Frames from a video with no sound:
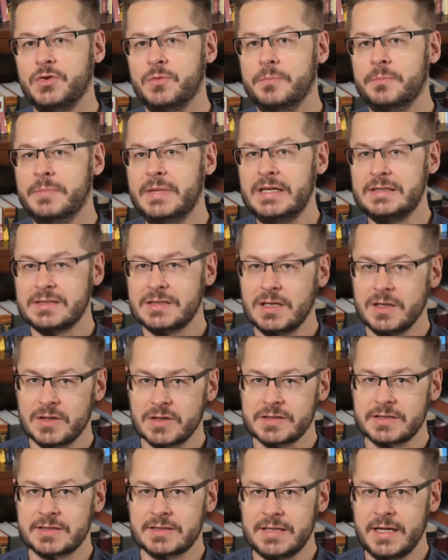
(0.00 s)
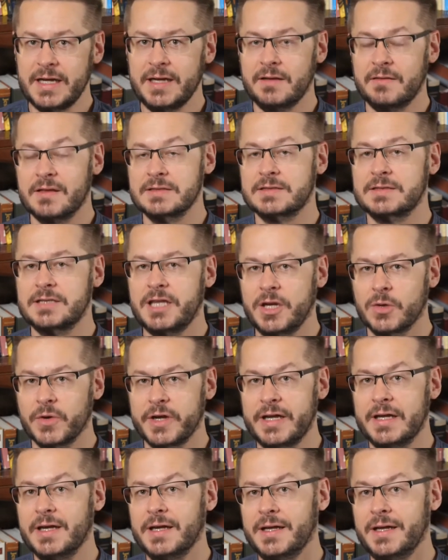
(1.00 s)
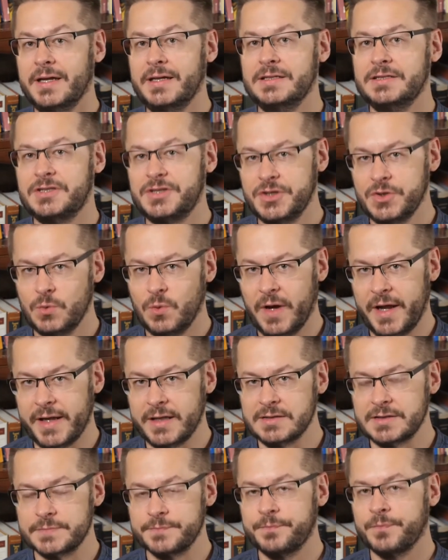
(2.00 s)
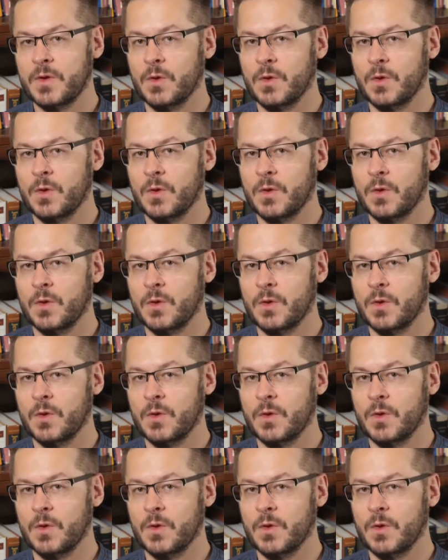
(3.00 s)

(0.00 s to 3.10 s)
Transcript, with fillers: misunderstand this theory in two ways.